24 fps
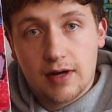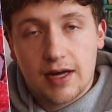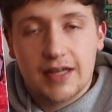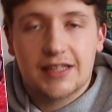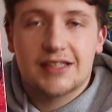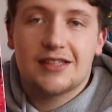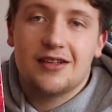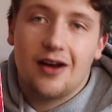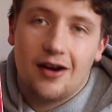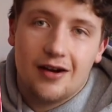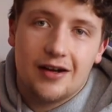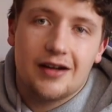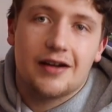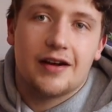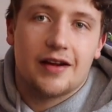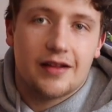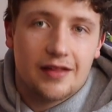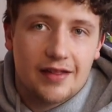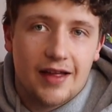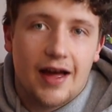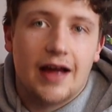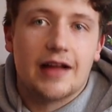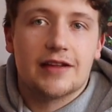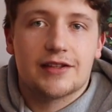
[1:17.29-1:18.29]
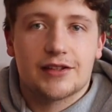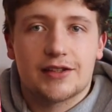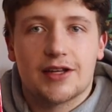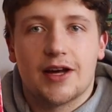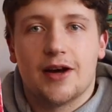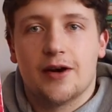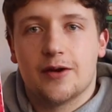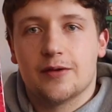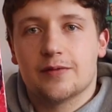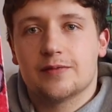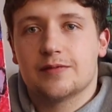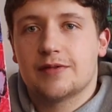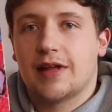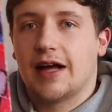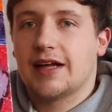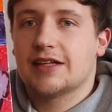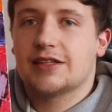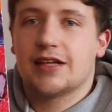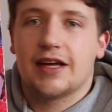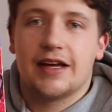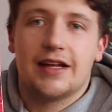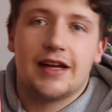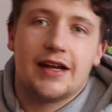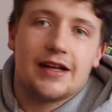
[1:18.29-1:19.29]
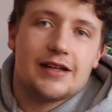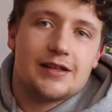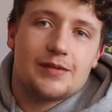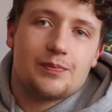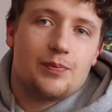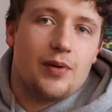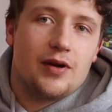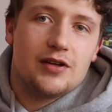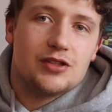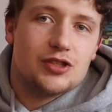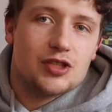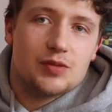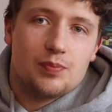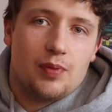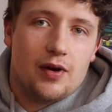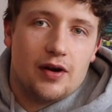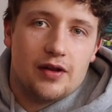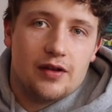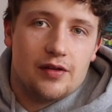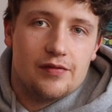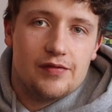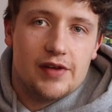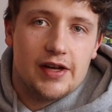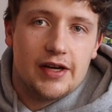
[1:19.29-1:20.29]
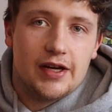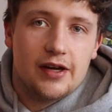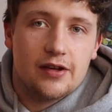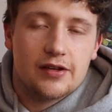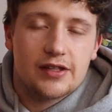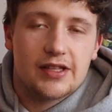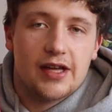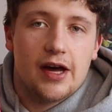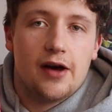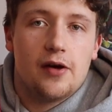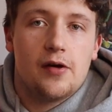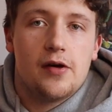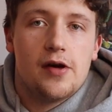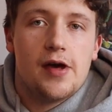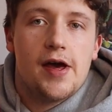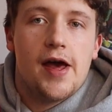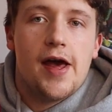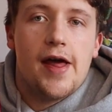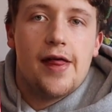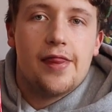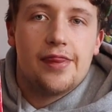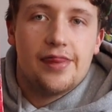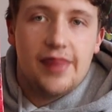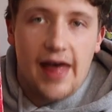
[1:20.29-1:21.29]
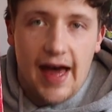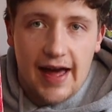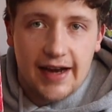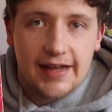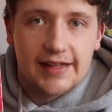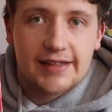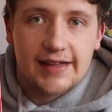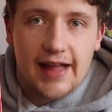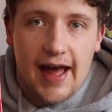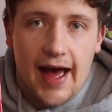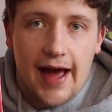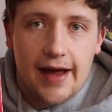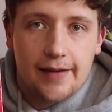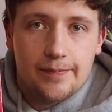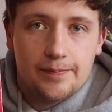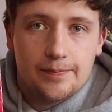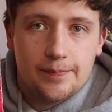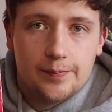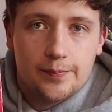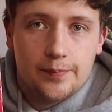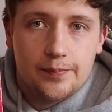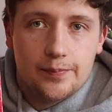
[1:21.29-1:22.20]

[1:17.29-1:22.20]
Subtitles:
I started it then. So it's just part of the video. So that is that.